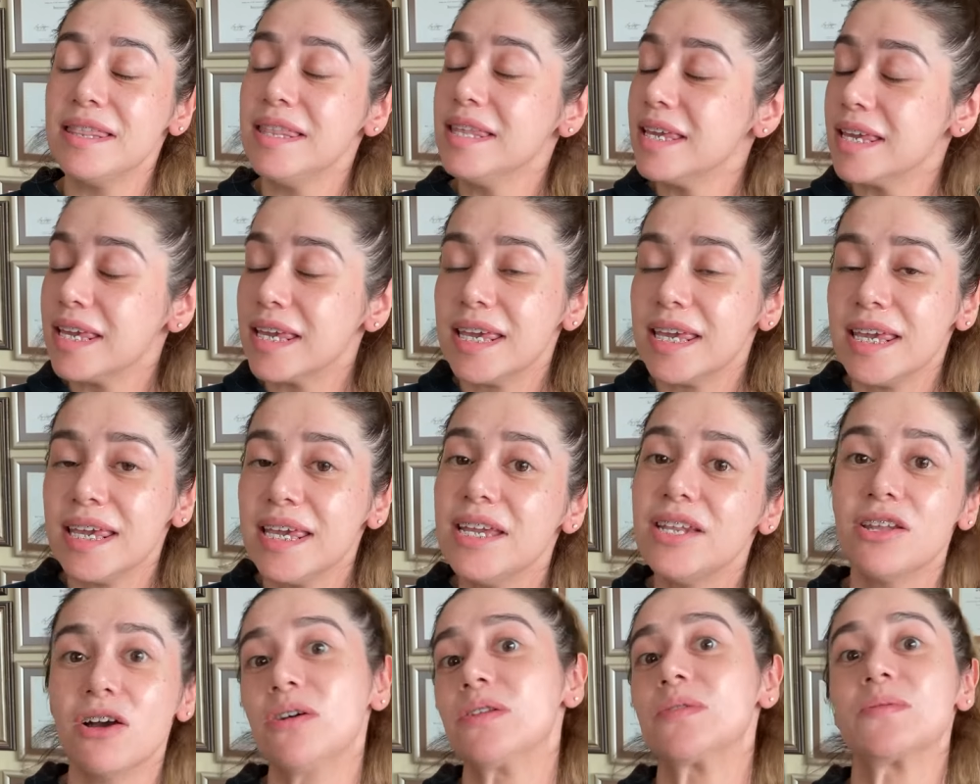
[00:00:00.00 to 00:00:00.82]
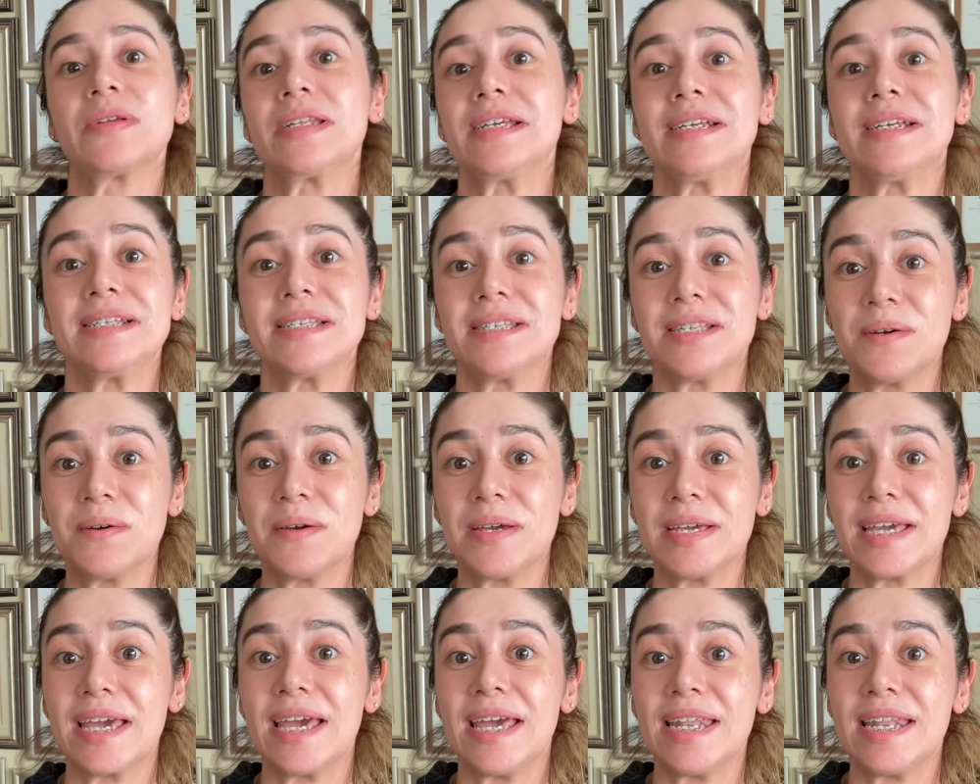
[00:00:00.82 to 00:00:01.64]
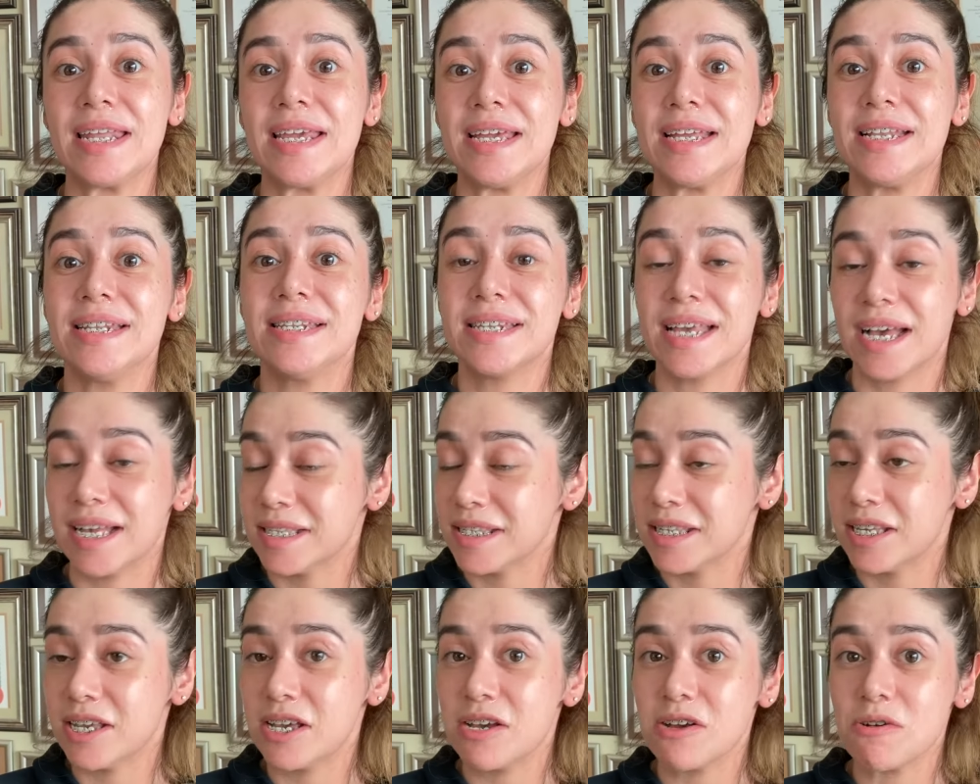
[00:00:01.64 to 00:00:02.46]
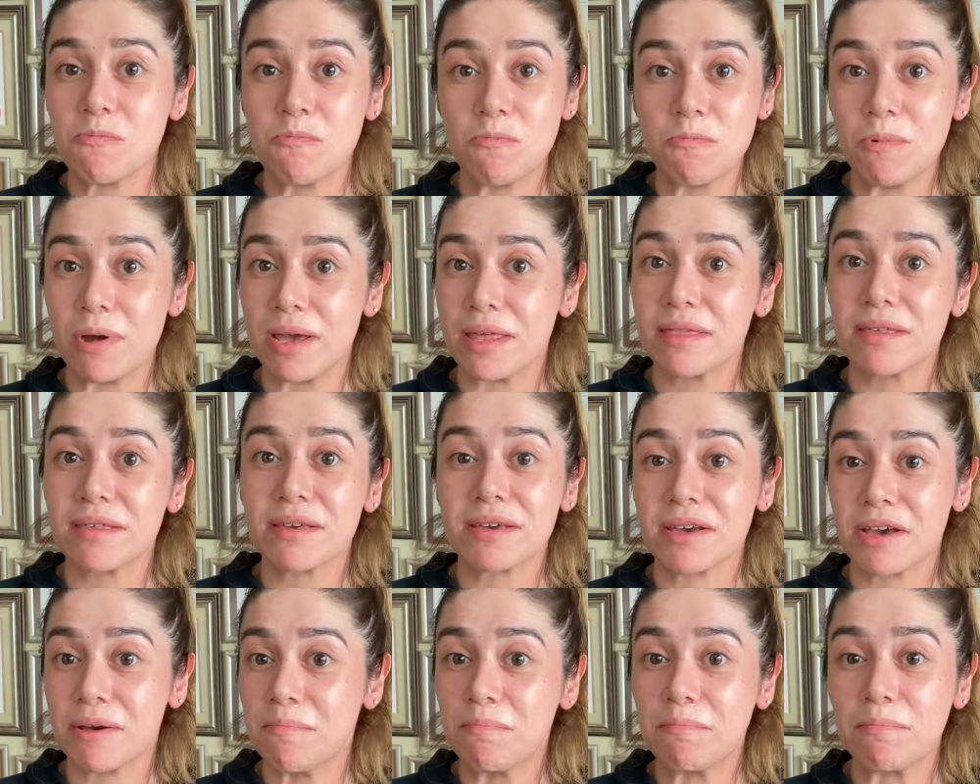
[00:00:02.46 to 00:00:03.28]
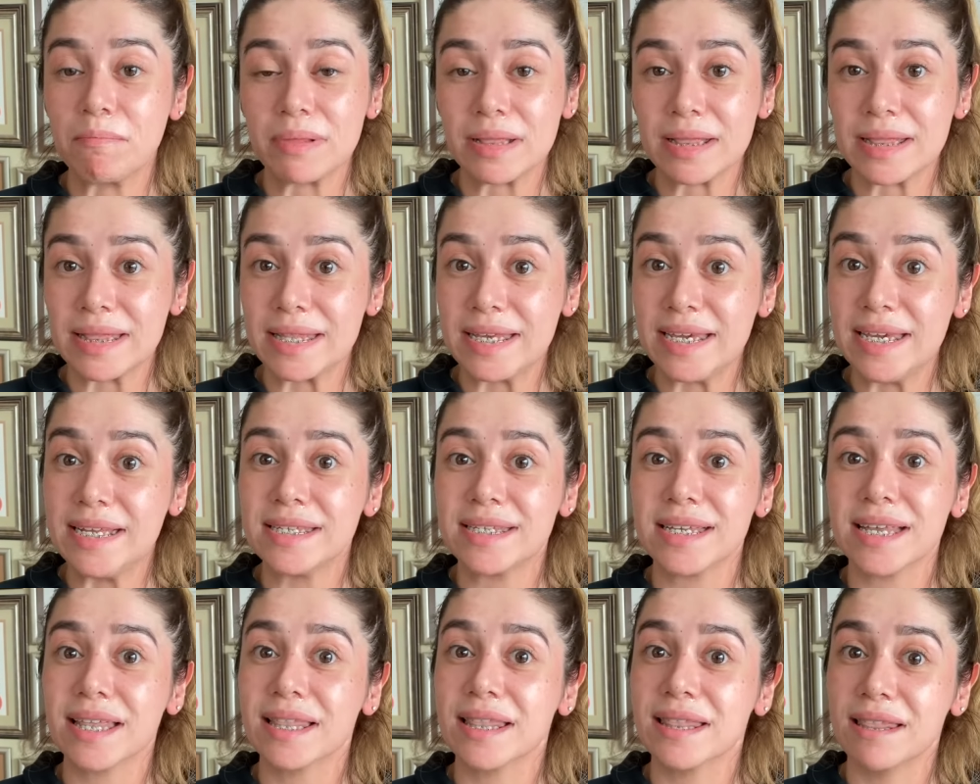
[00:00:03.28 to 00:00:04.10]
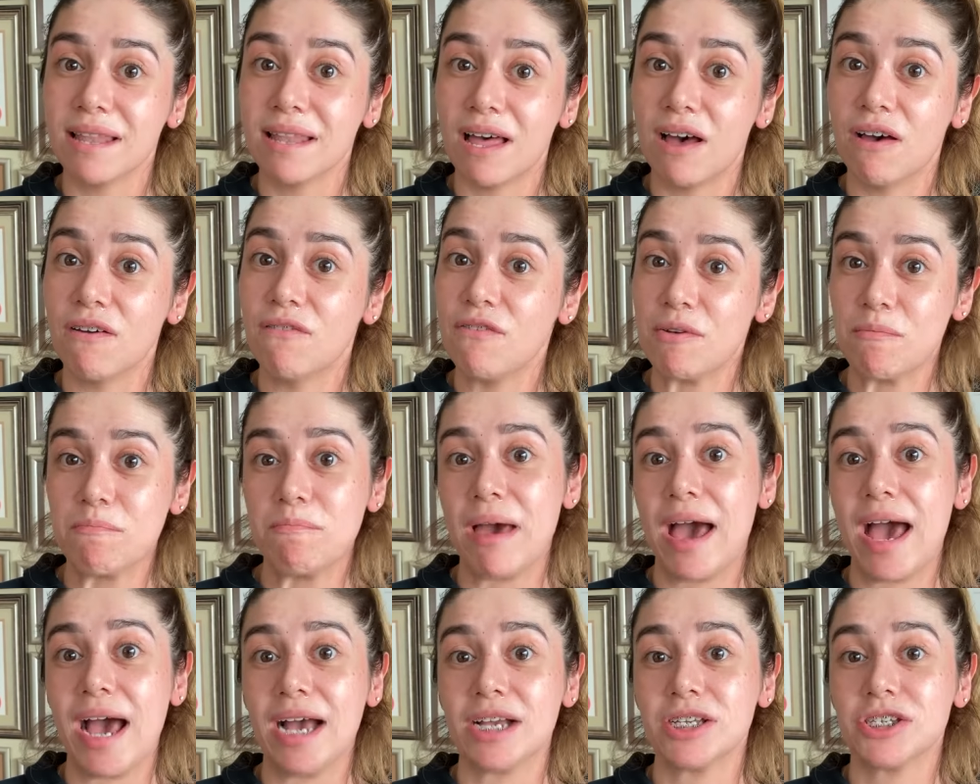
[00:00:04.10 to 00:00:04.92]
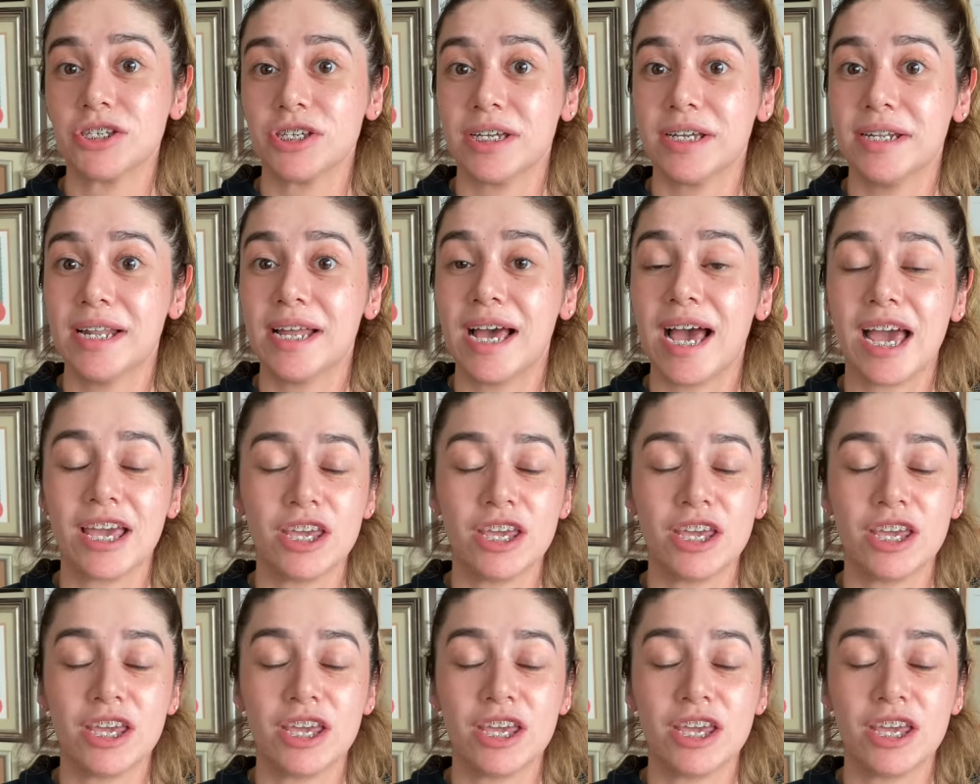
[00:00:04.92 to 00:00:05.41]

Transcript: he knows what he's doing and he does it with complete love and passion.